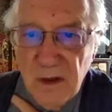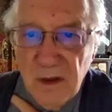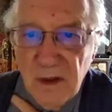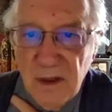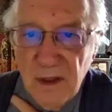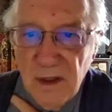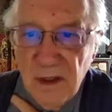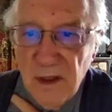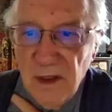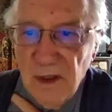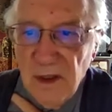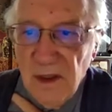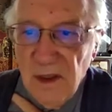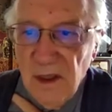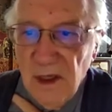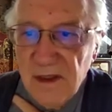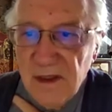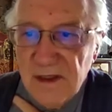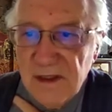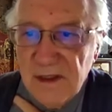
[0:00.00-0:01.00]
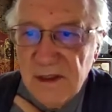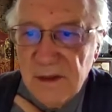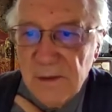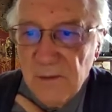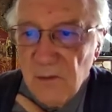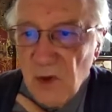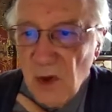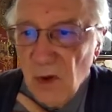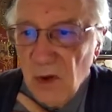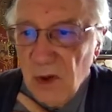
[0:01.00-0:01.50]
Yes,
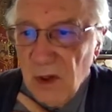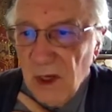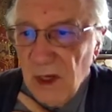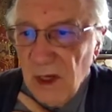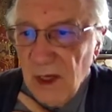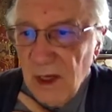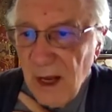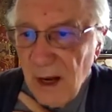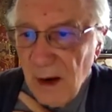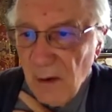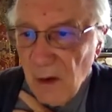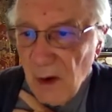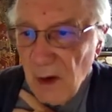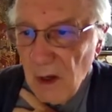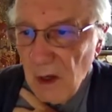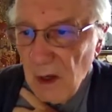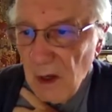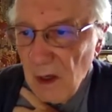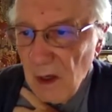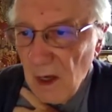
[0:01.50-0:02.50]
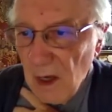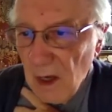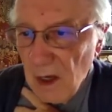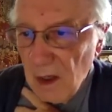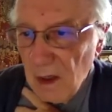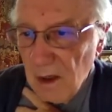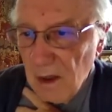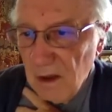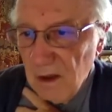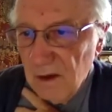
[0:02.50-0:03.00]
okay, now
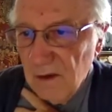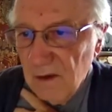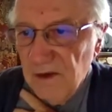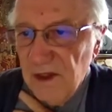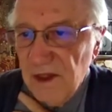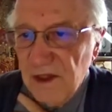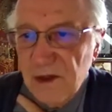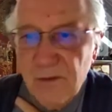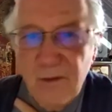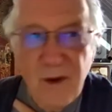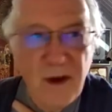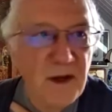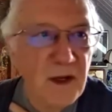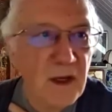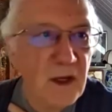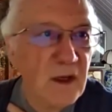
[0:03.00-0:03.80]
this one.